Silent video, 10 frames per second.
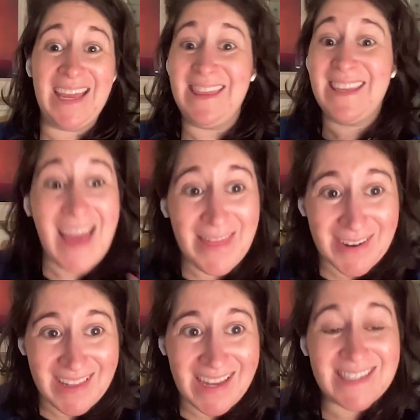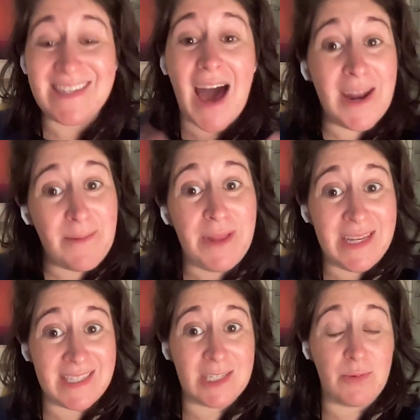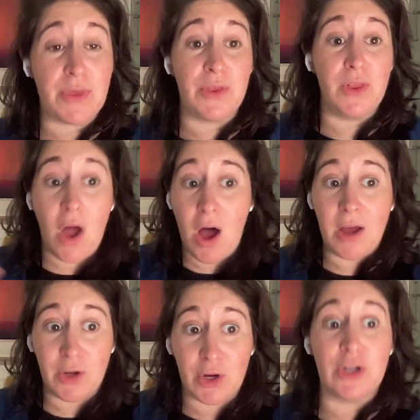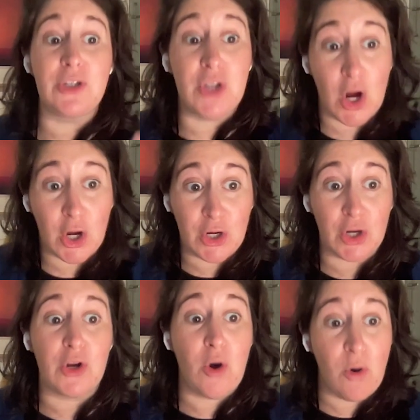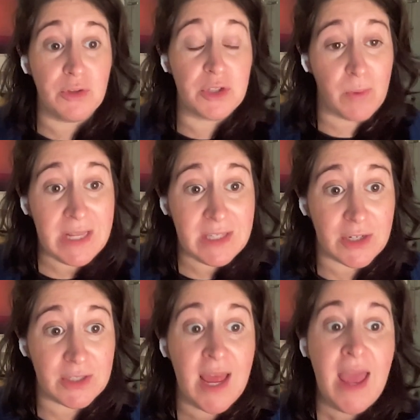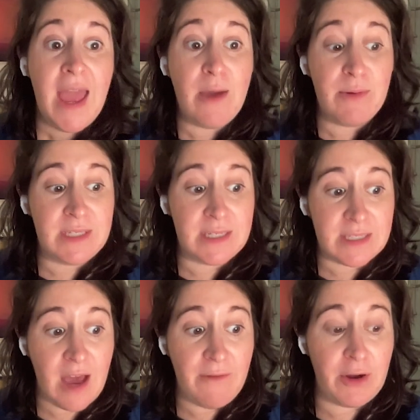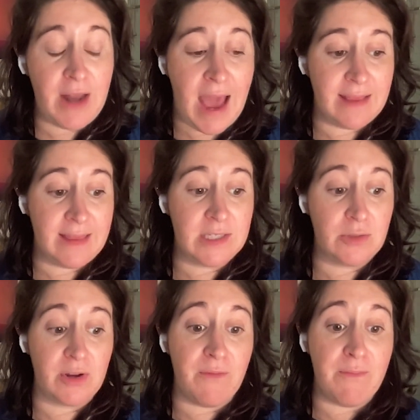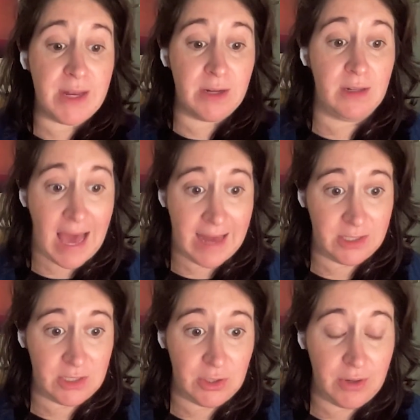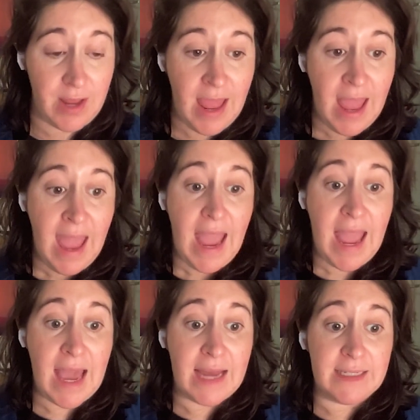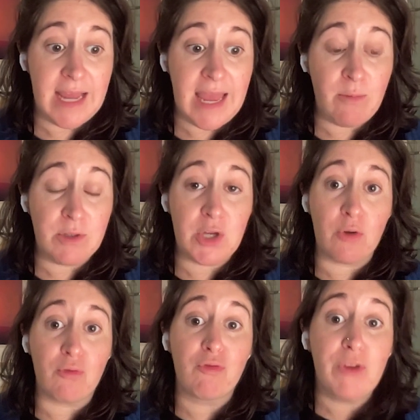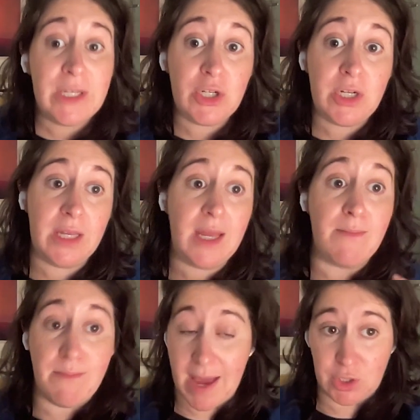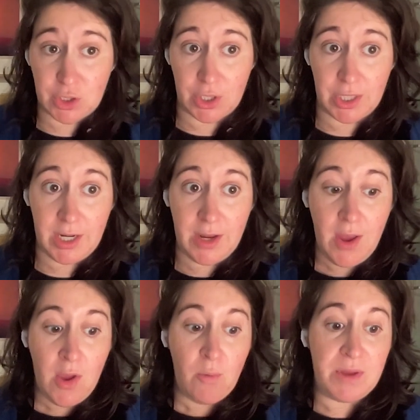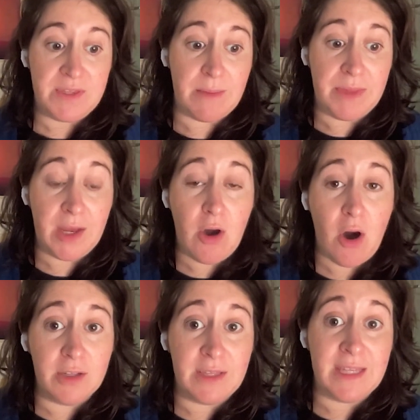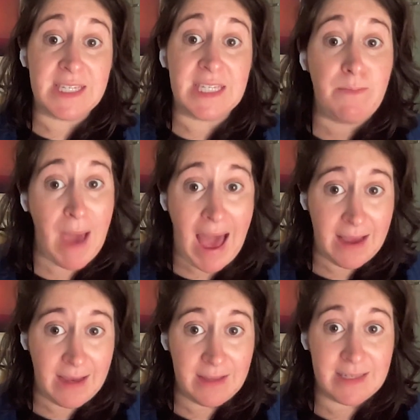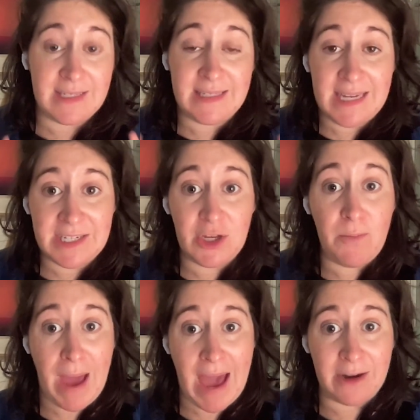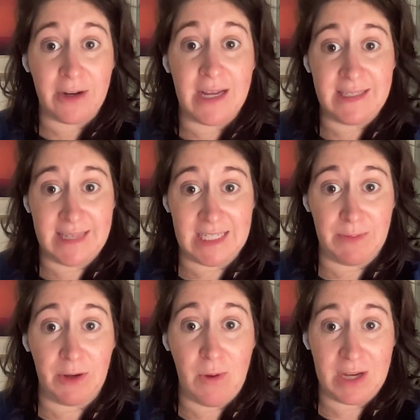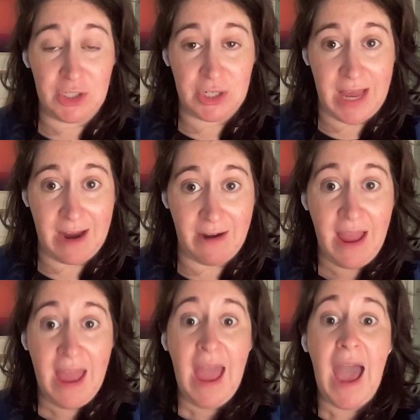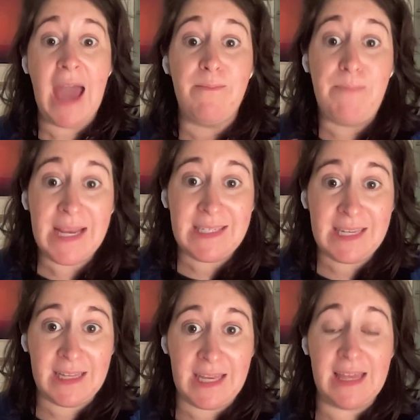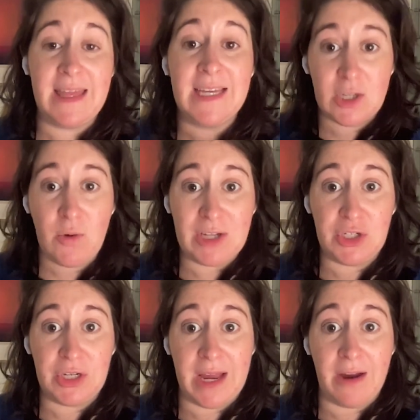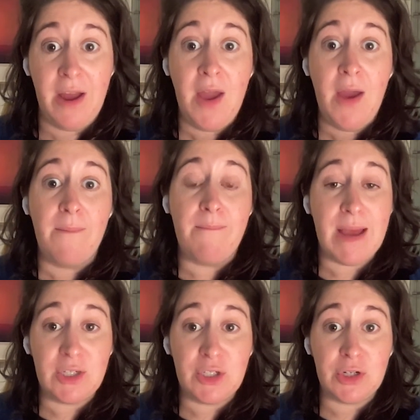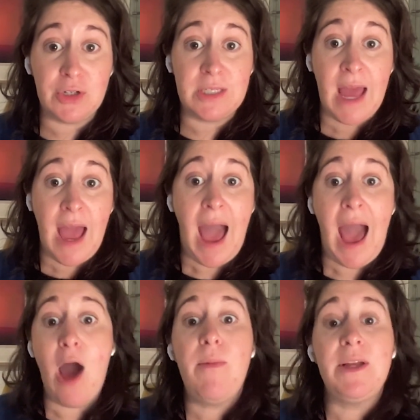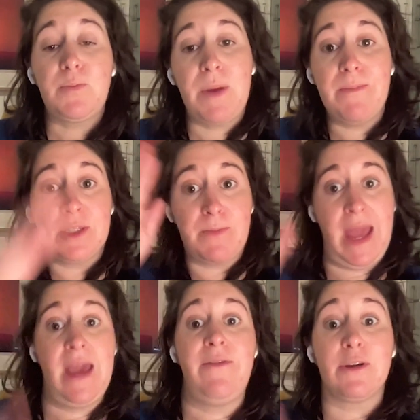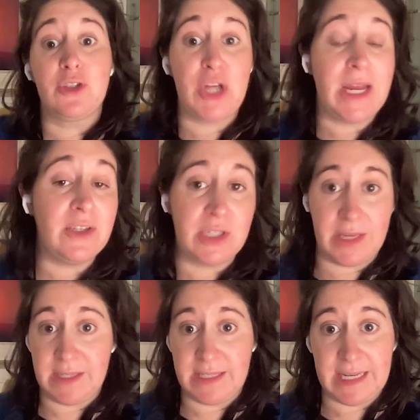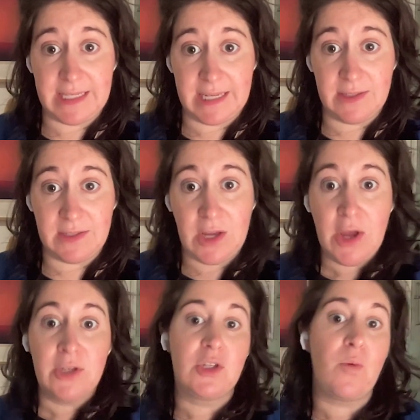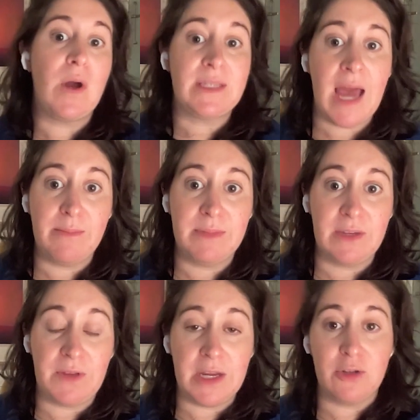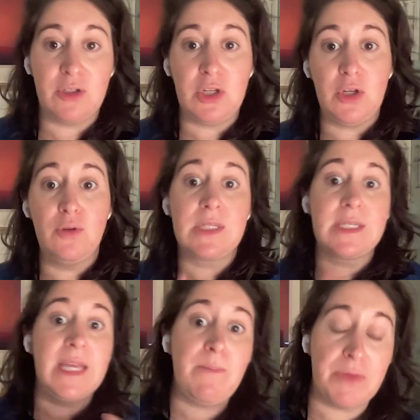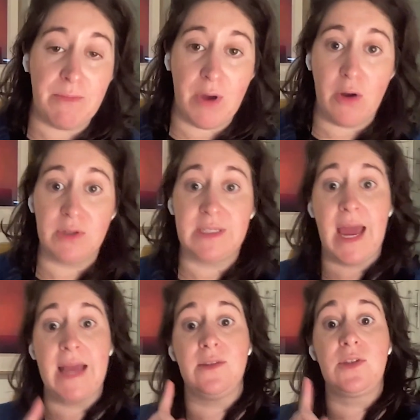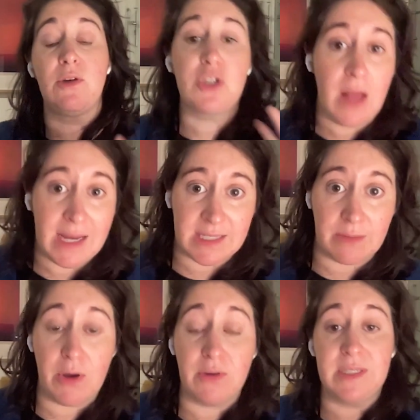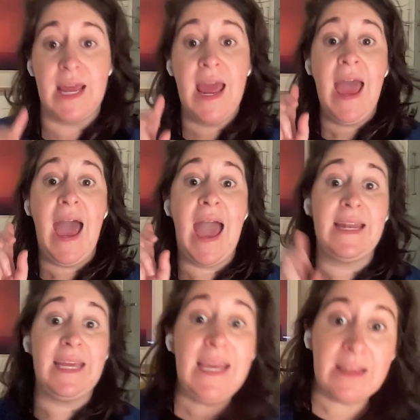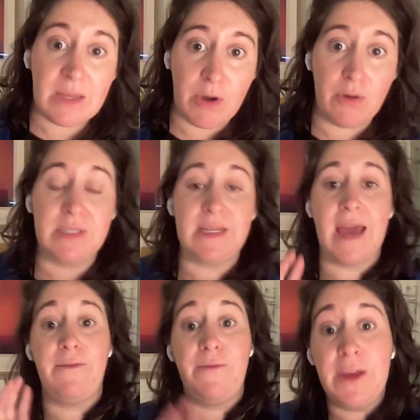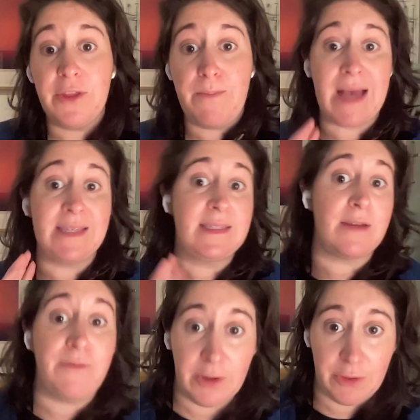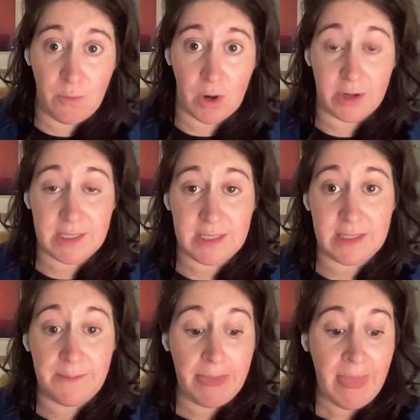in the Netherlands, not in places with longer, darker, colder winters. It was discovered at this sort of middle latitude. And it was originally measured with something called the SPAQ, the Seasonal Pattern Assessment Questionnaire. And basically, this questionnaire measures how much people's behavior changes in the seasons. So what times of year do you sleep the most and socialize the most and eat the most and feel the best and feel the worst?